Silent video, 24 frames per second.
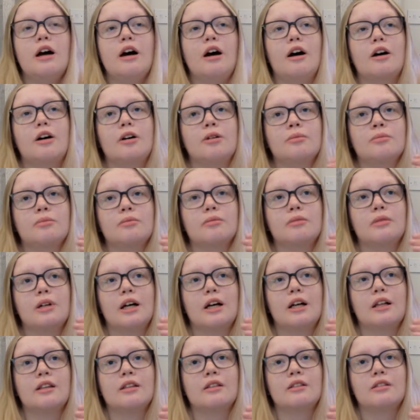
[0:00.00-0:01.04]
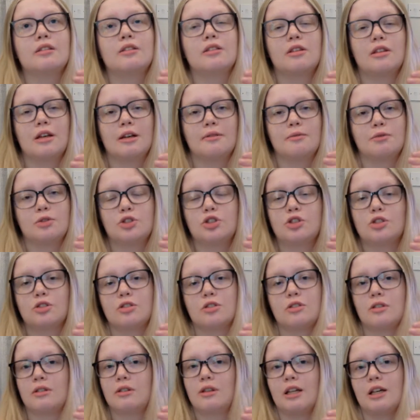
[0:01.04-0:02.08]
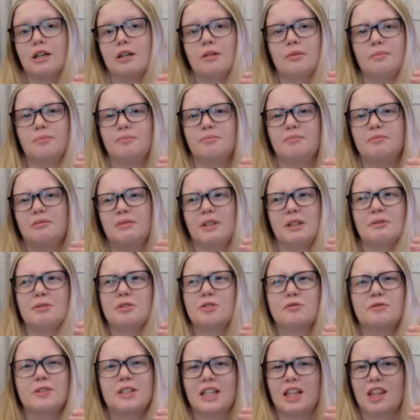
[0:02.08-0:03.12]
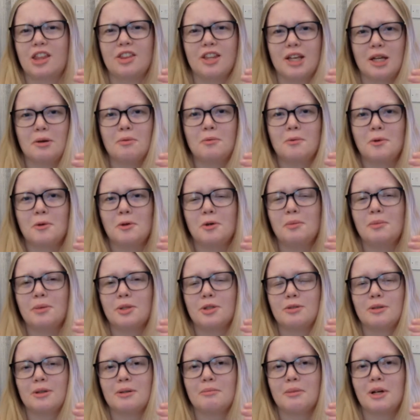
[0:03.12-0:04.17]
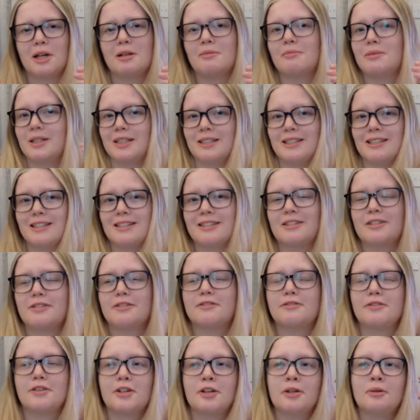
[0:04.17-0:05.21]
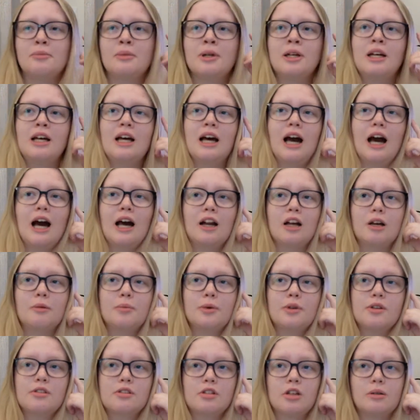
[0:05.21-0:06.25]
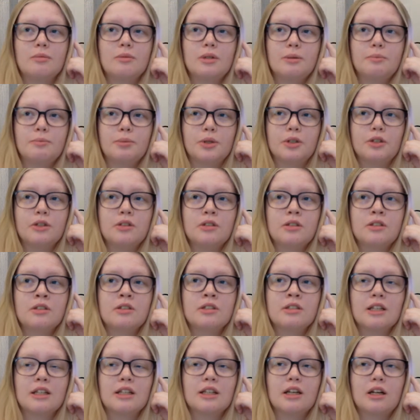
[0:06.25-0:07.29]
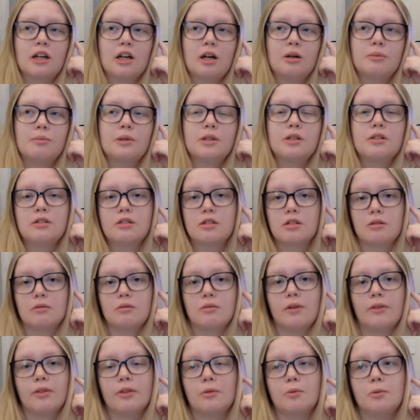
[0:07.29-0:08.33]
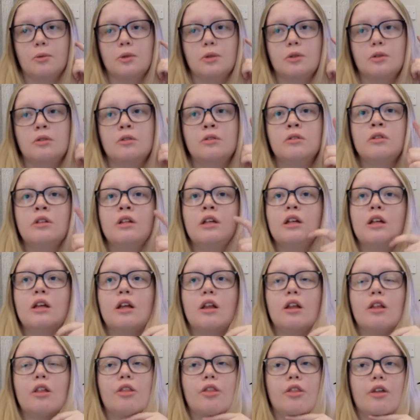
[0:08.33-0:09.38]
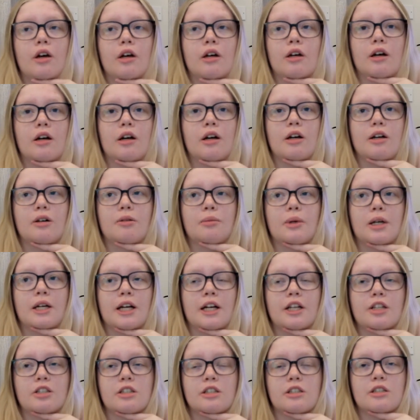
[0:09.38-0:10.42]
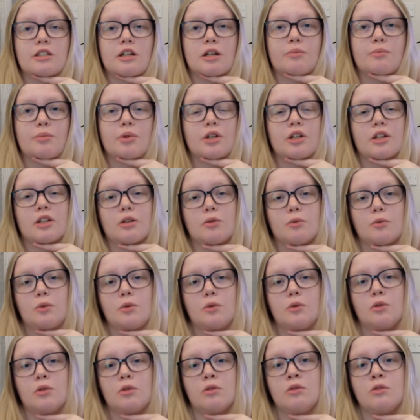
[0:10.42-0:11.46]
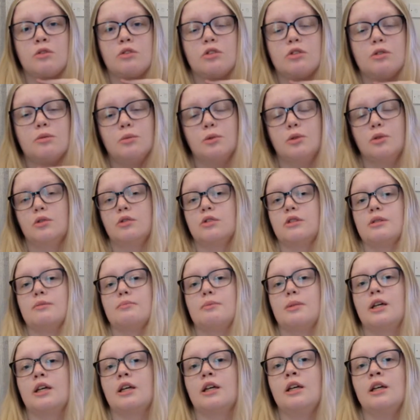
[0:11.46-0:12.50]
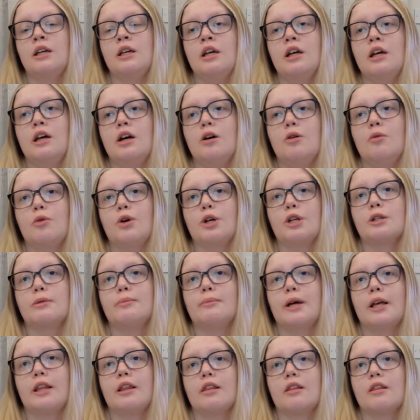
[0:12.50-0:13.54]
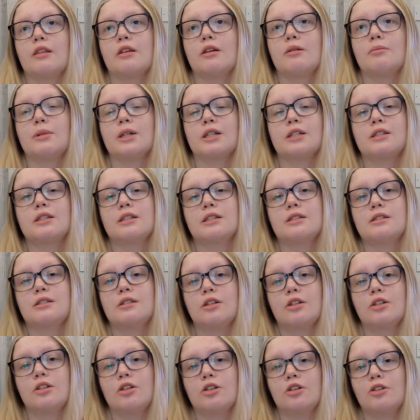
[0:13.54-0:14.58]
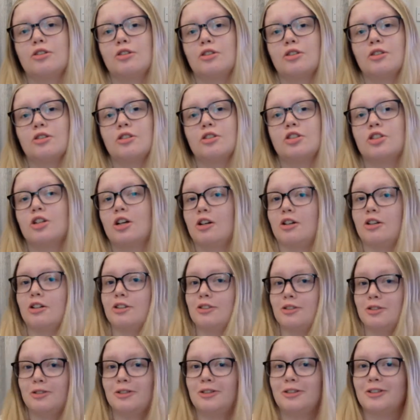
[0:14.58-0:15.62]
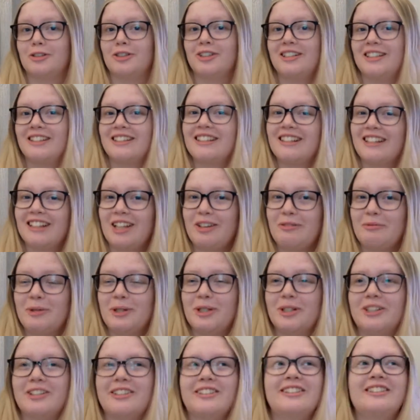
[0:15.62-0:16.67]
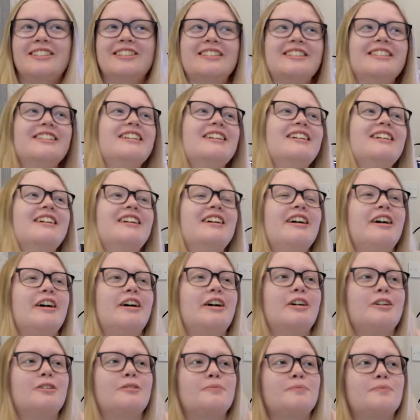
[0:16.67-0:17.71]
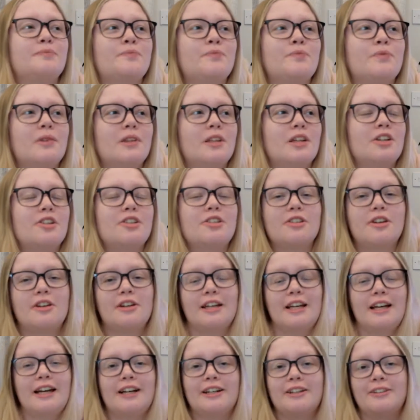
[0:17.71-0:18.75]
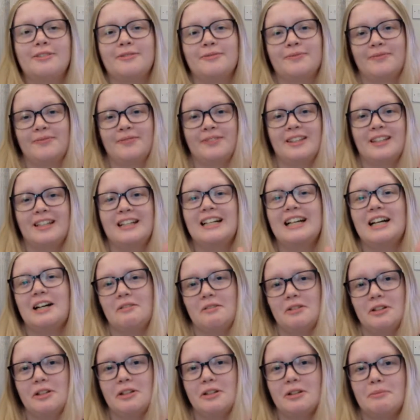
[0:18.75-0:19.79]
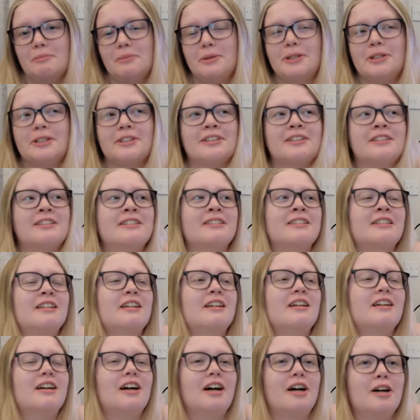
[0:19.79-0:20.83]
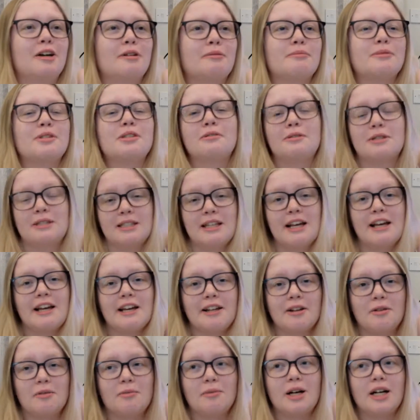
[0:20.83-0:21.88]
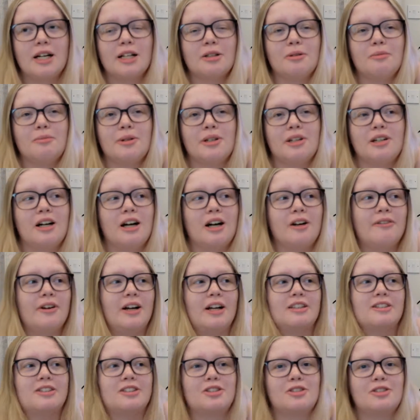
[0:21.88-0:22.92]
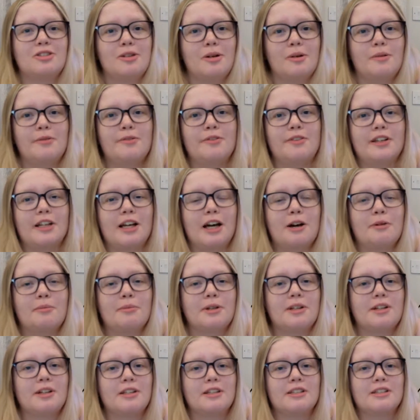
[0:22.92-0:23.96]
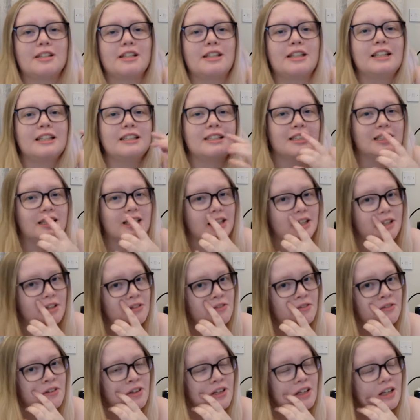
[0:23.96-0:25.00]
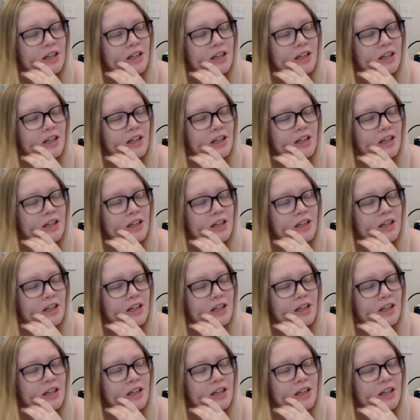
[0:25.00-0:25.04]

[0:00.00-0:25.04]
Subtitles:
and there was just like it was a really thin wall between mine and my sister's room, and I put so many books in the cupboards that were on the wall that I actually started pulling the wall towards me, which meant that my sister couldn't shut her door anymore. So yeah, I have a lot of books. So it's taken a while, but I've had to stop for now because I need to leave